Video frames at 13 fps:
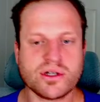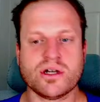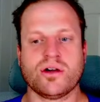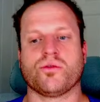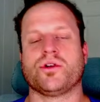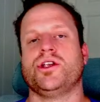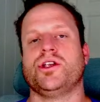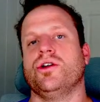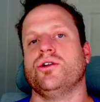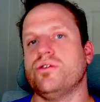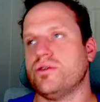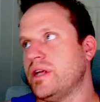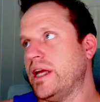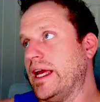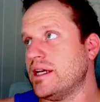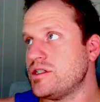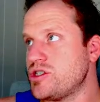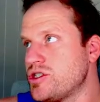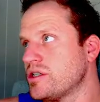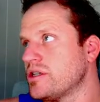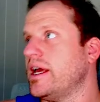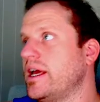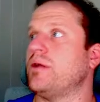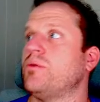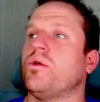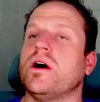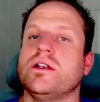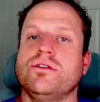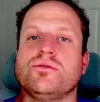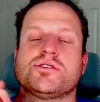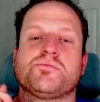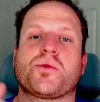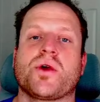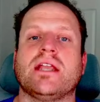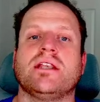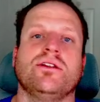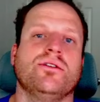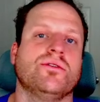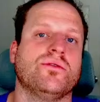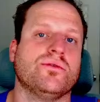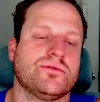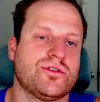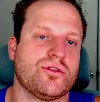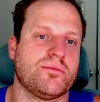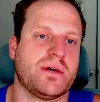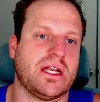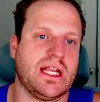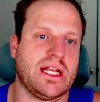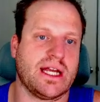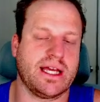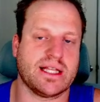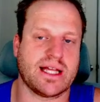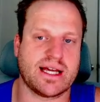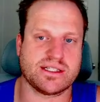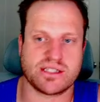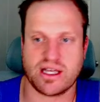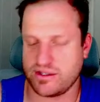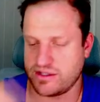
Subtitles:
were new-ish, and one who was brand new to a Monday night last night.